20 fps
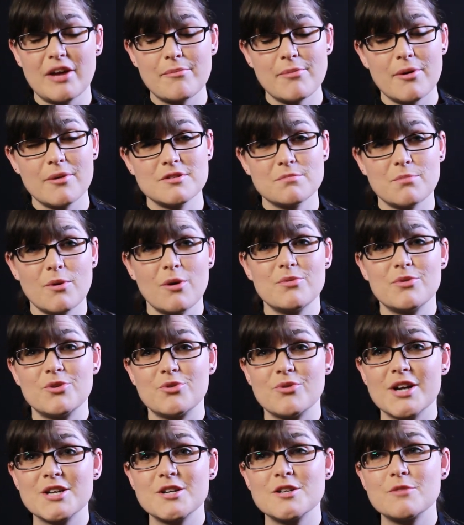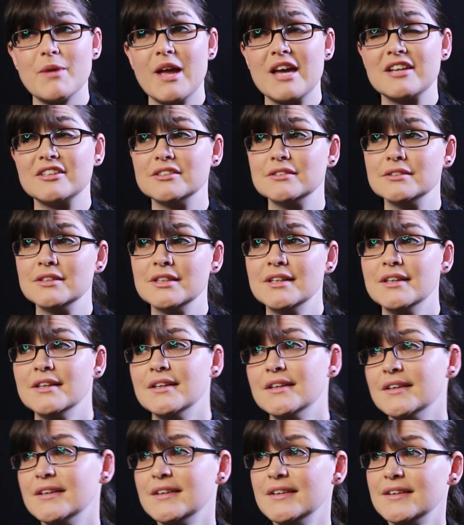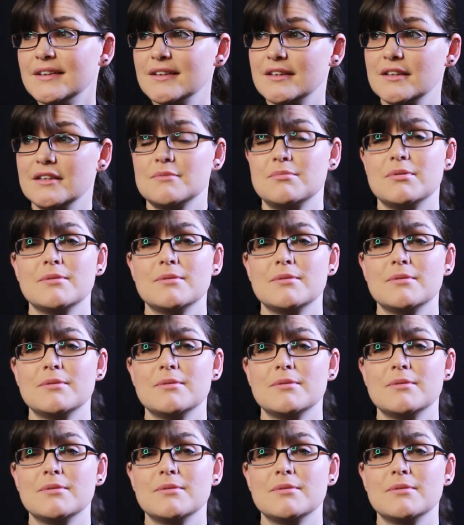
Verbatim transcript: I postpone the director's panel yeah,